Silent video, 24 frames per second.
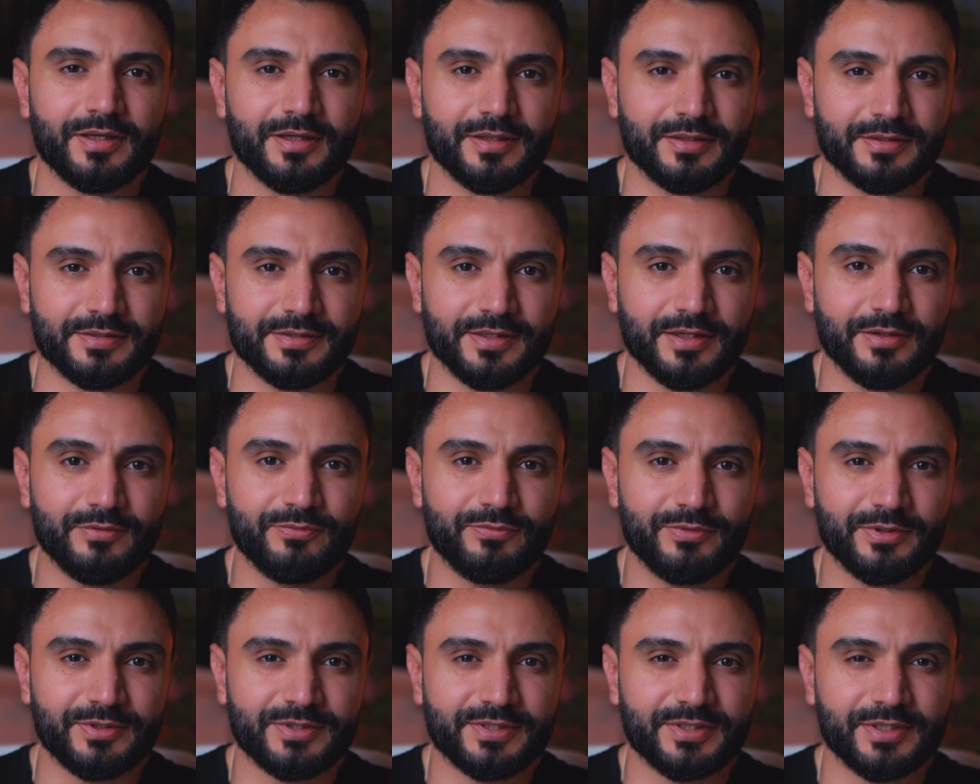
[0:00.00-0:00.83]
In the
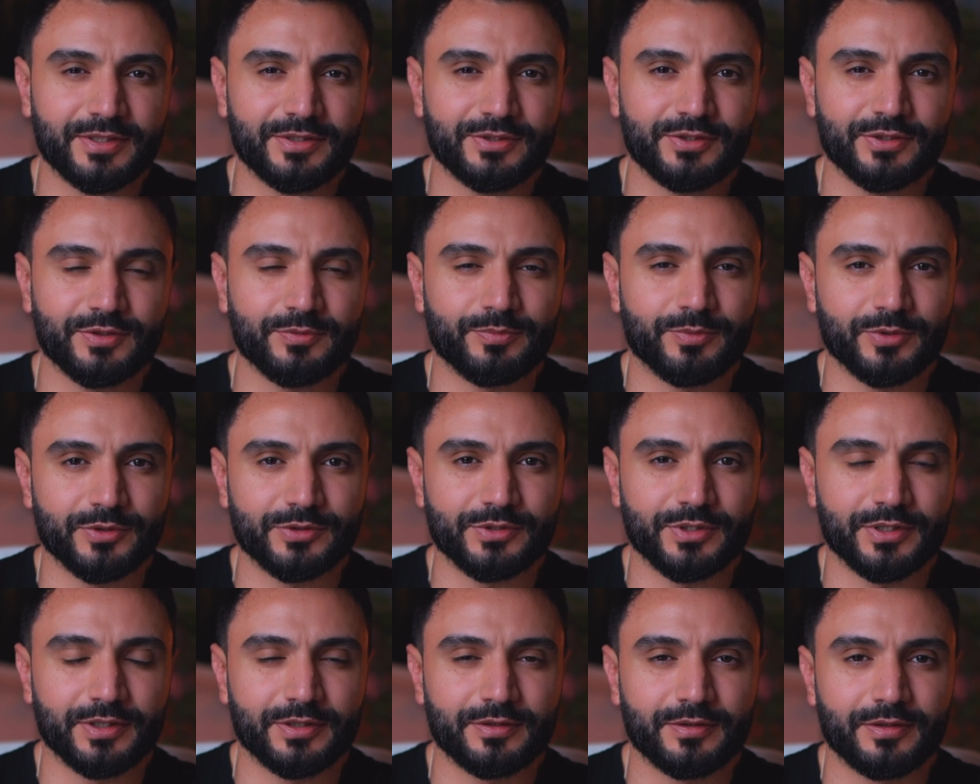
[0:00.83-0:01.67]
infrastructure
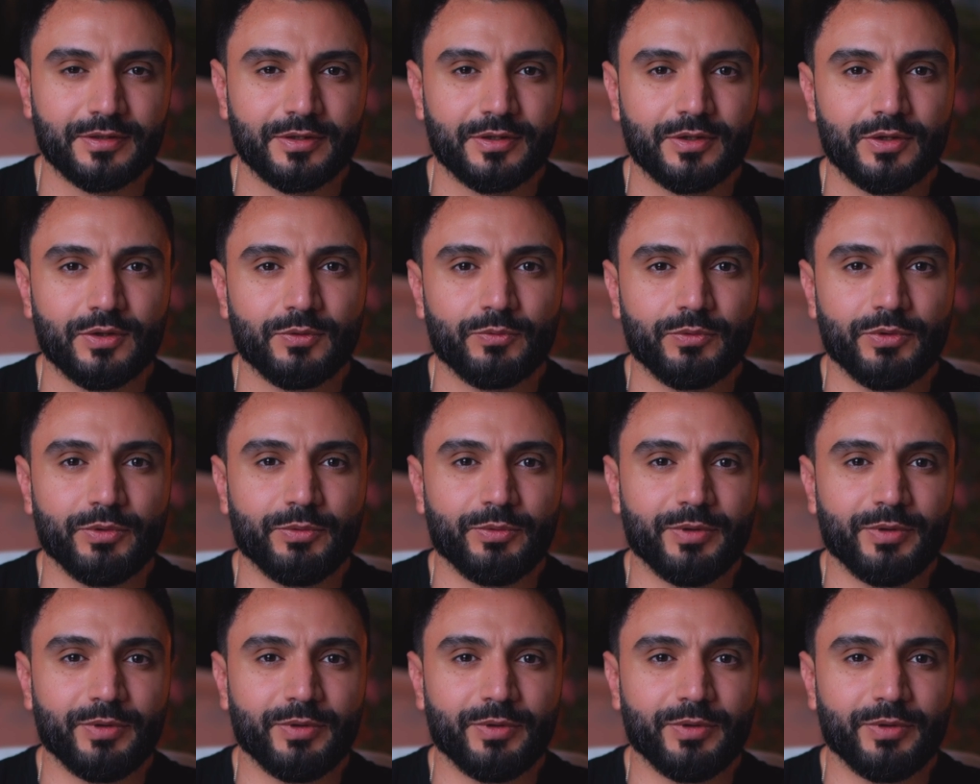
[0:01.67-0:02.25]
project, we